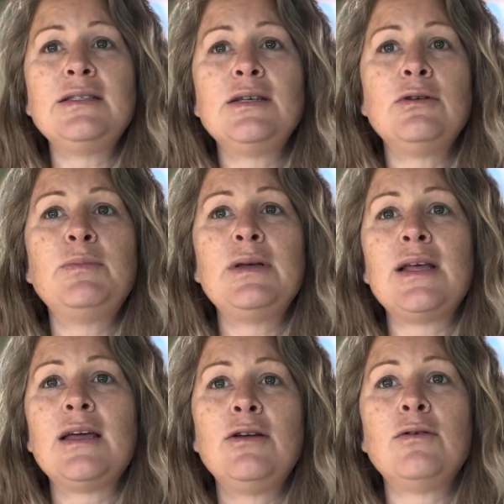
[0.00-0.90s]
So it'd be
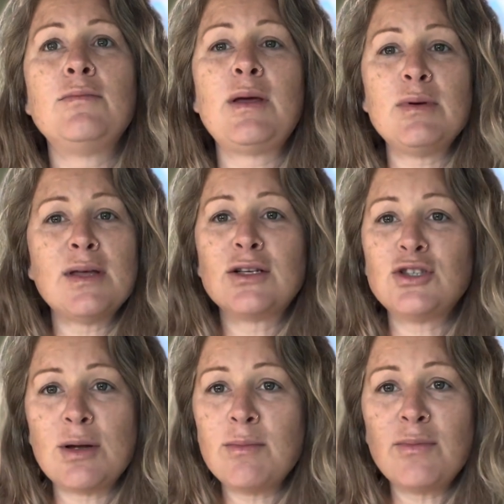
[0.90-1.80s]
like, you know, maybe like
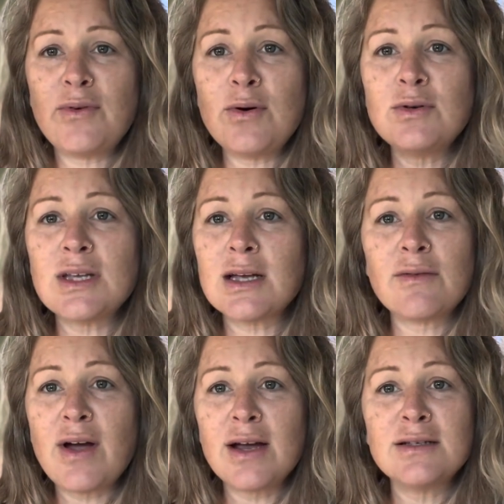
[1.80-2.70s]
gym folks like
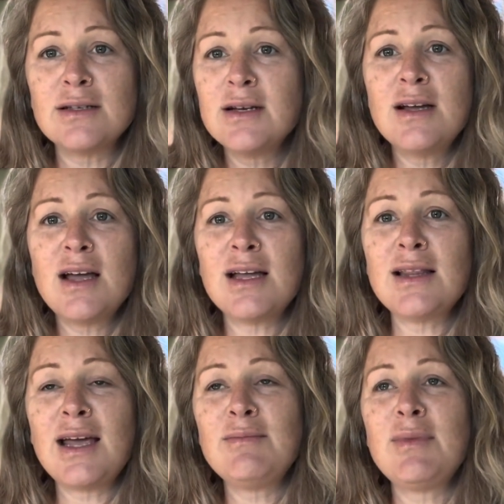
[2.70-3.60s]
find
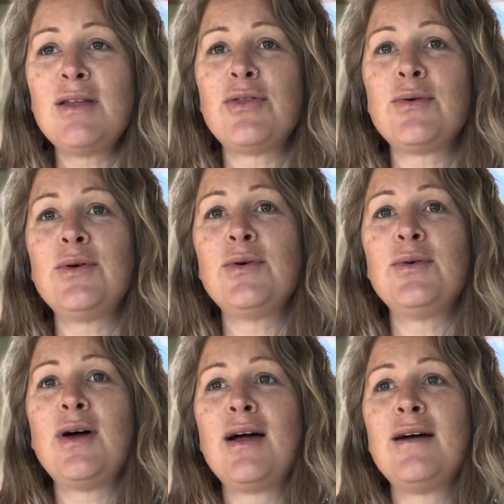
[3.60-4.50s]
enlightenment through